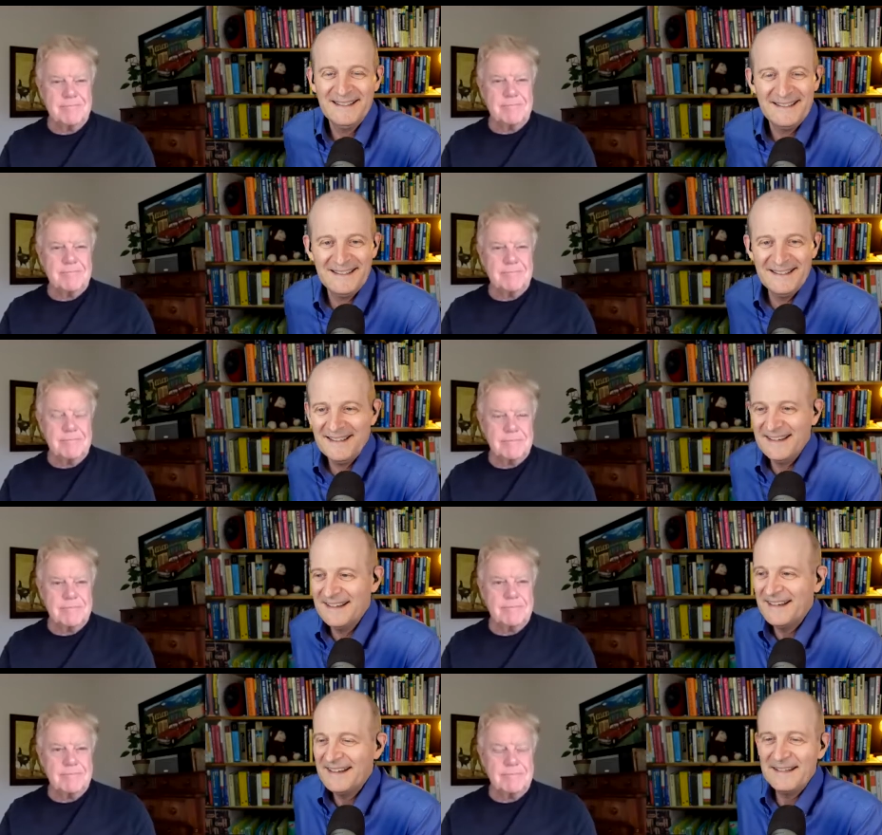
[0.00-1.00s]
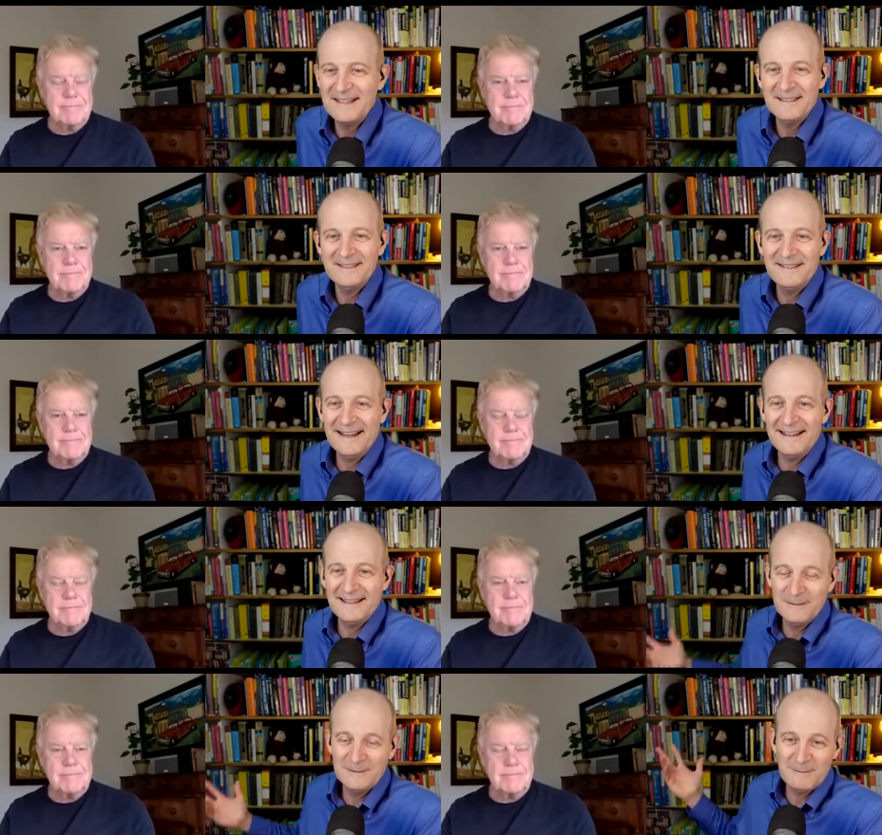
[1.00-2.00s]
Speaker 1: and and then the other day i
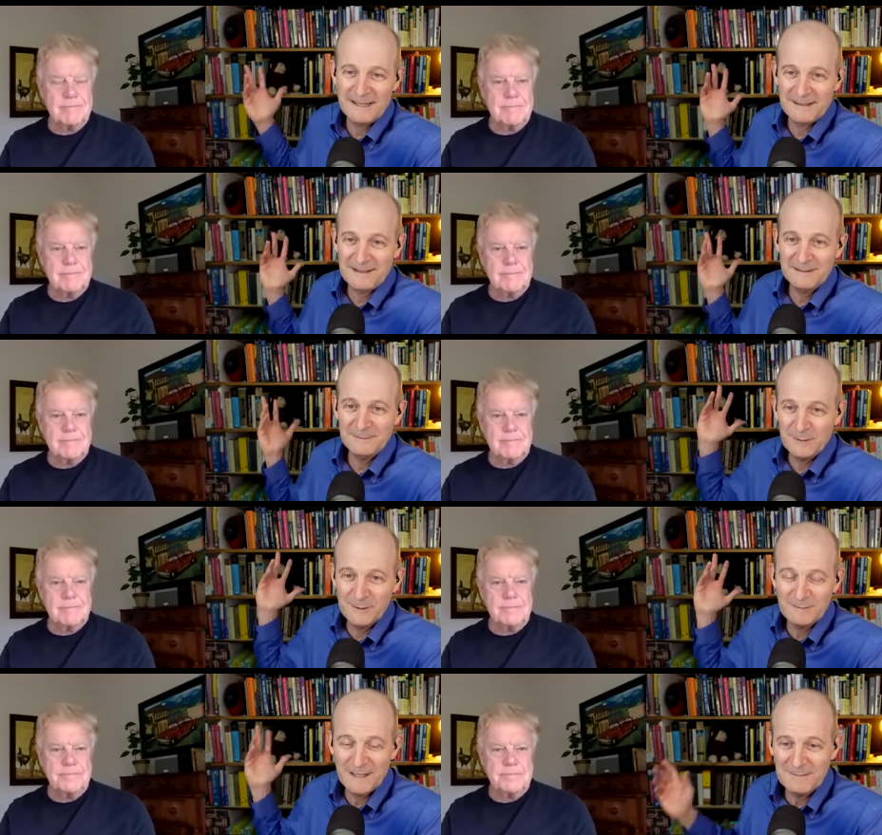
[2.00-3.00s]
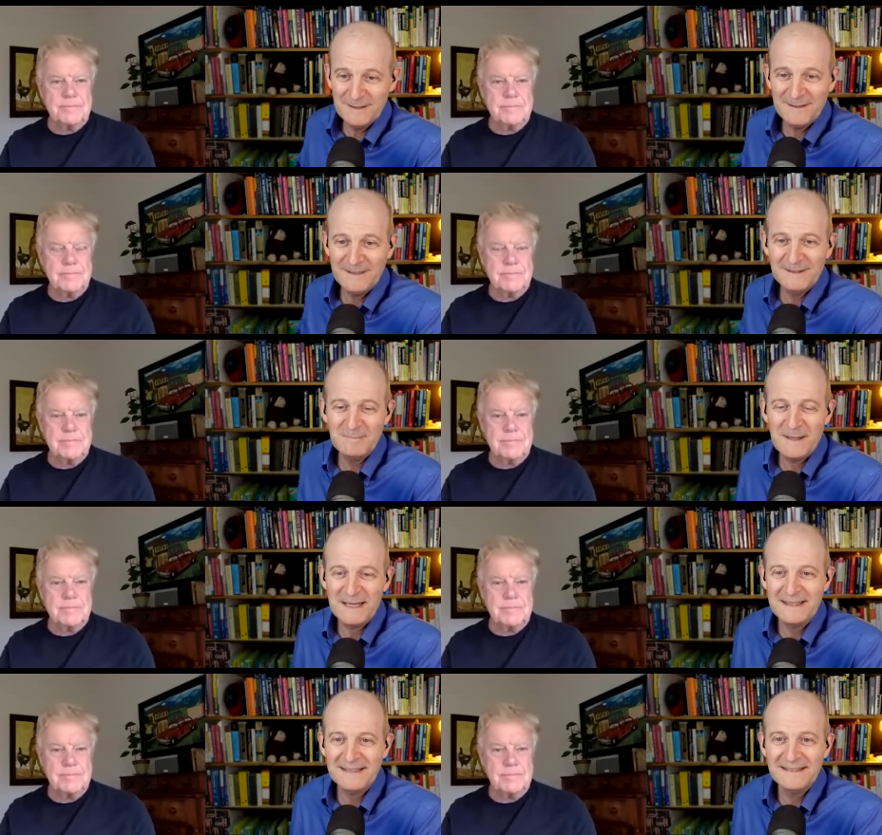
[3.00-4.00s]
was at the hospital with my mother here in
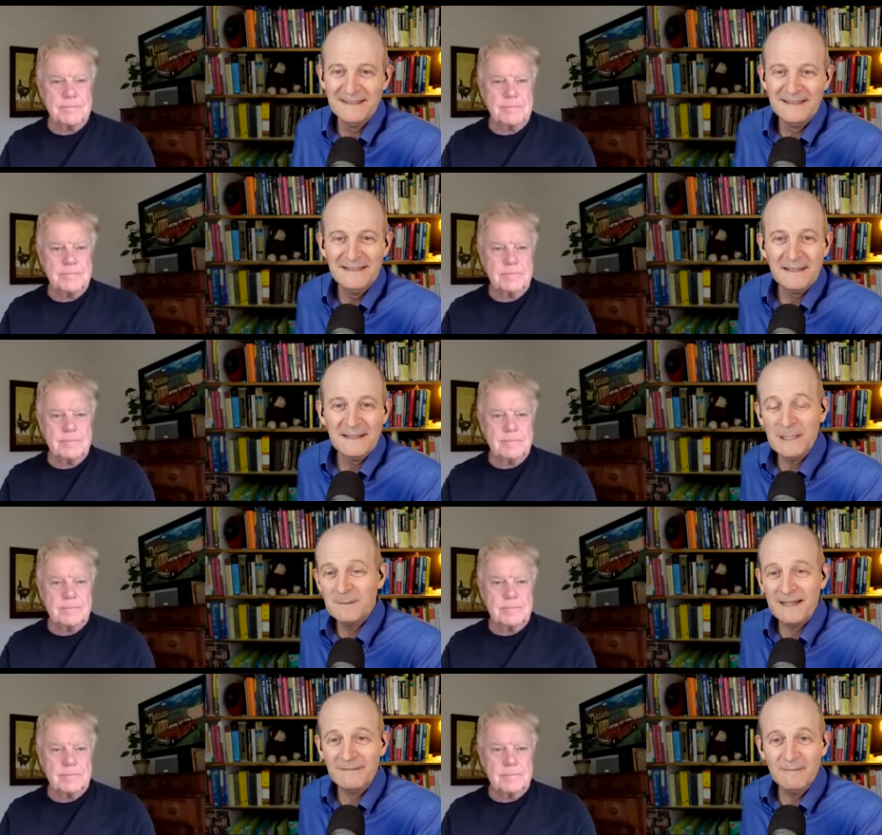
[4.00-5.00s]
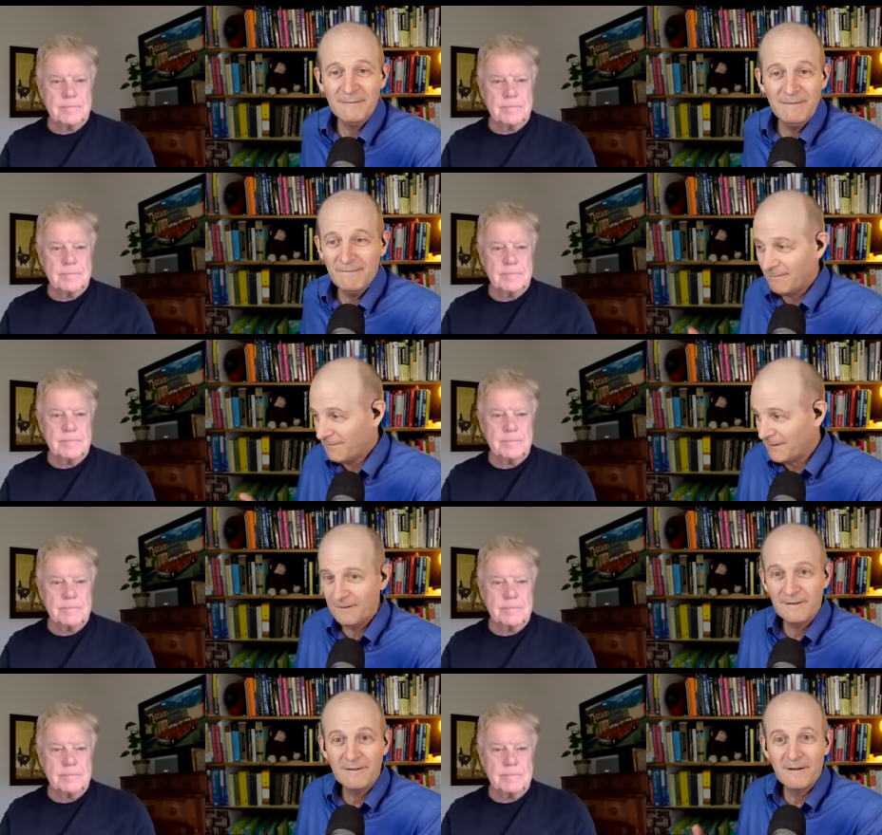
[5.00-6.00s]
bangkok and went in the bathroom and
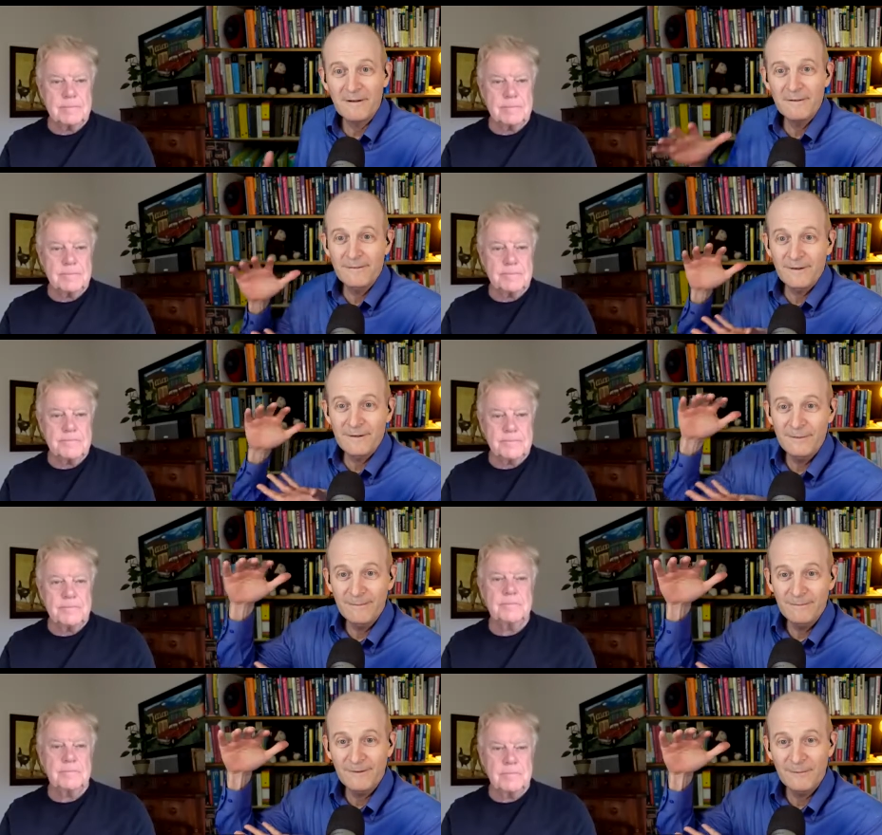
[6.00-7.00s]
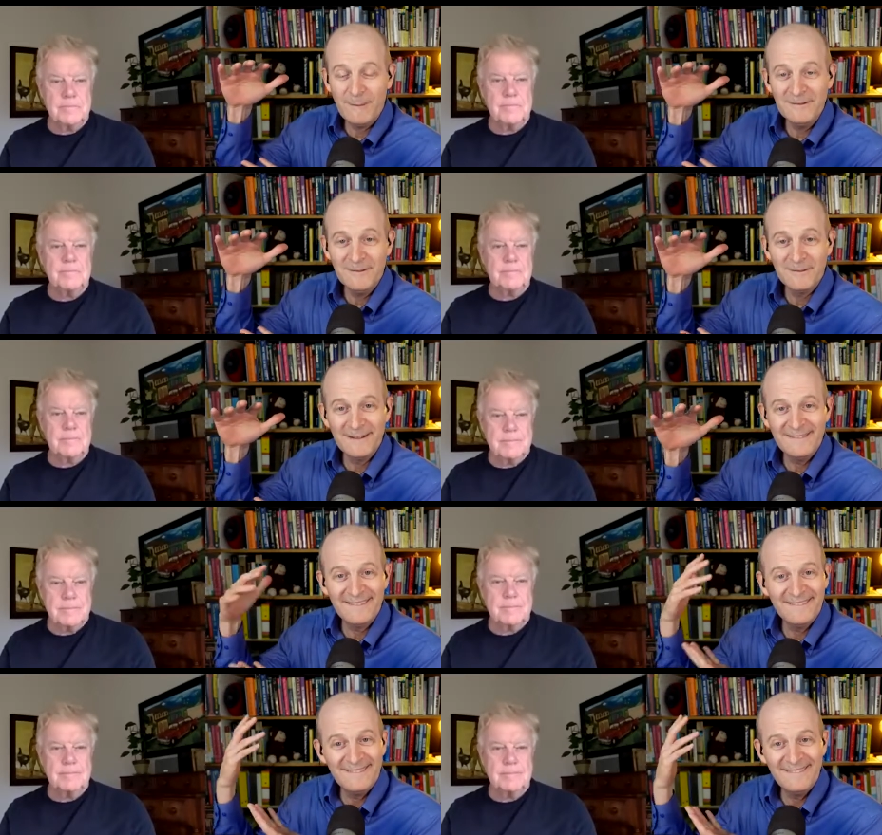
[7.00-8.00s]
there's a gojo dispenser right
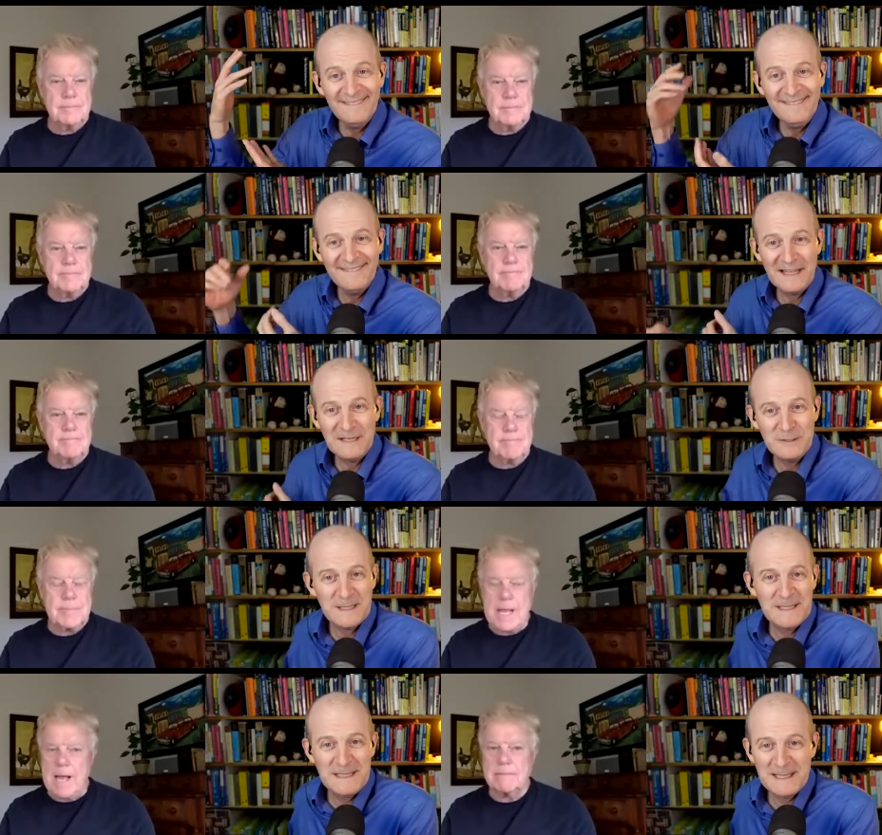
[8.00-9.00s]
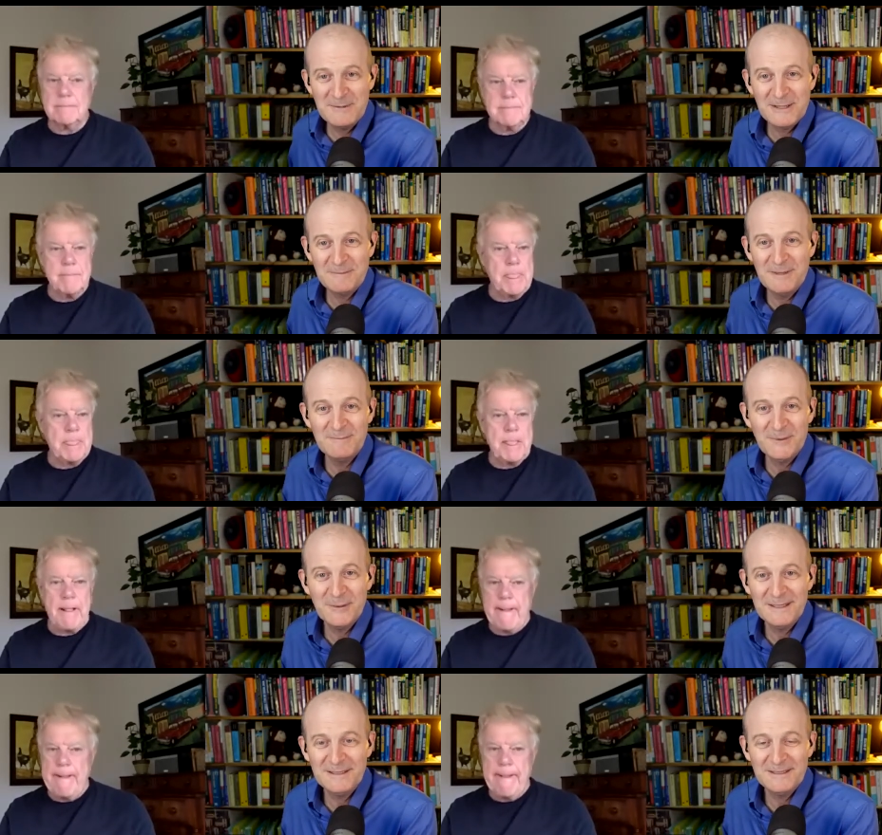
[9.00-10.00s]
there and it's not a shiny object but
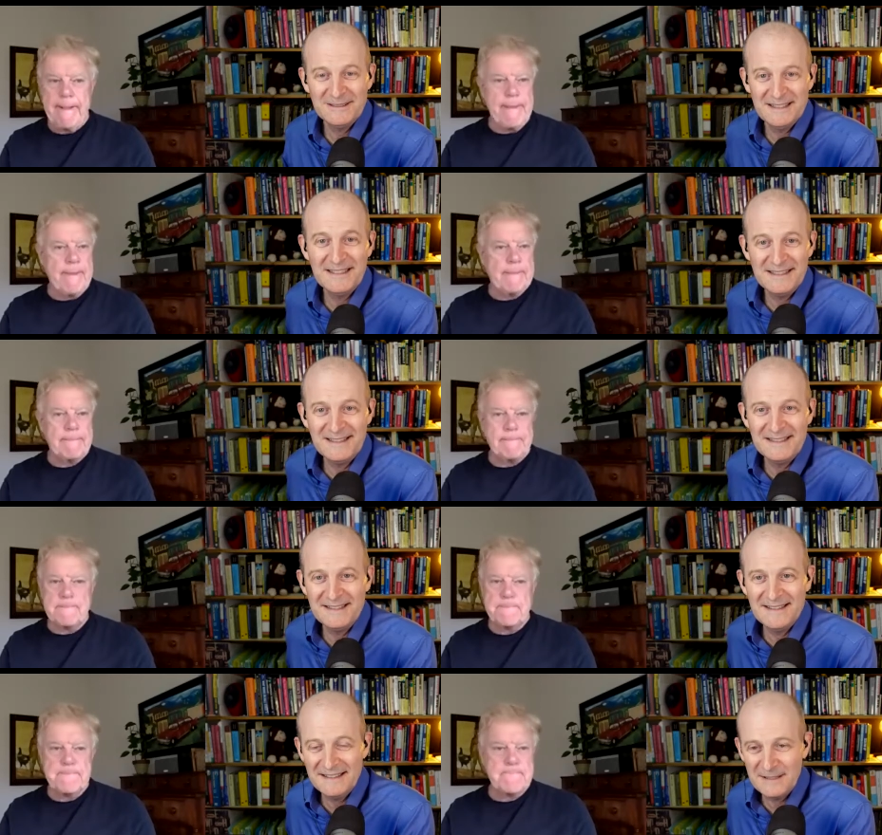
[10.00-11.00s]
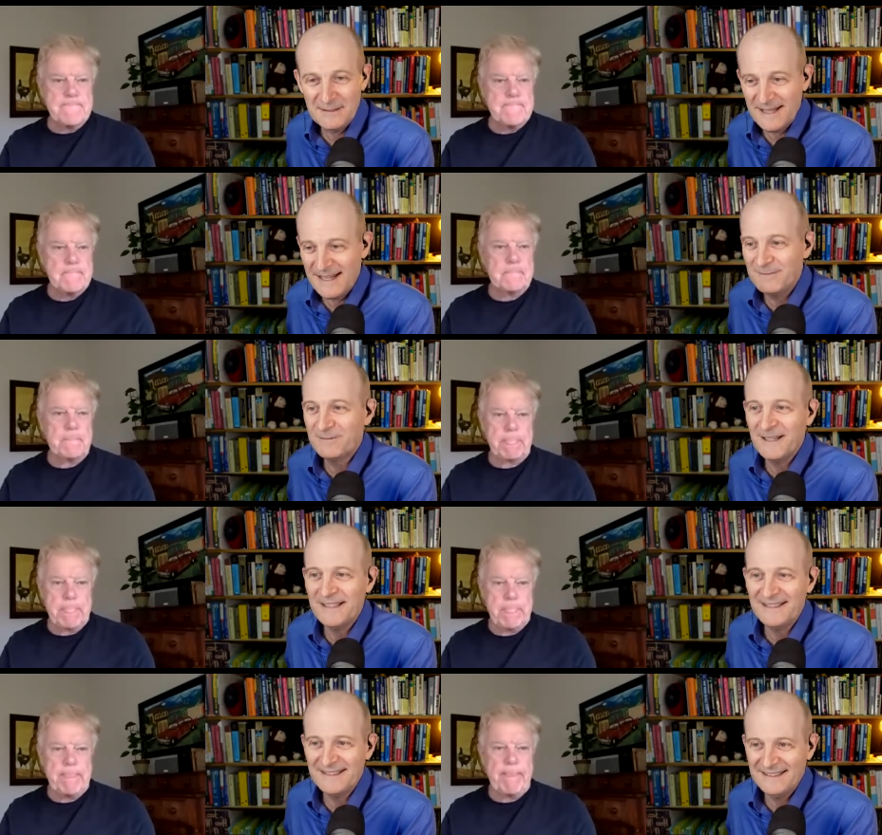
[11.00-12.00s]
boy it's just it, it i think your dad was
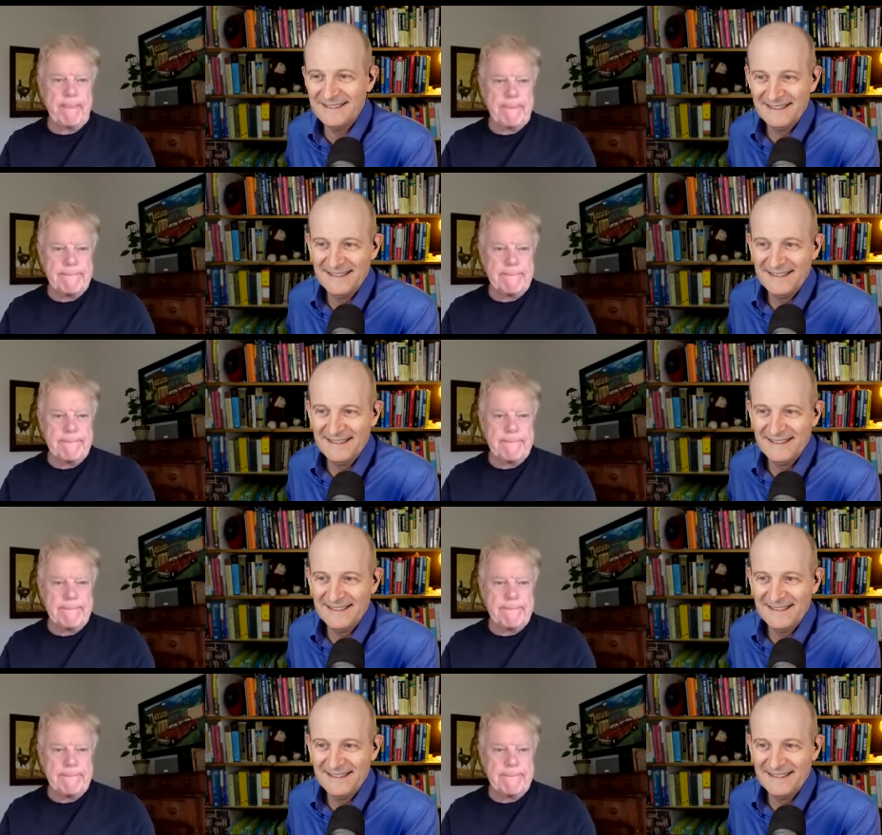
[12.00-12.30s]
right that it's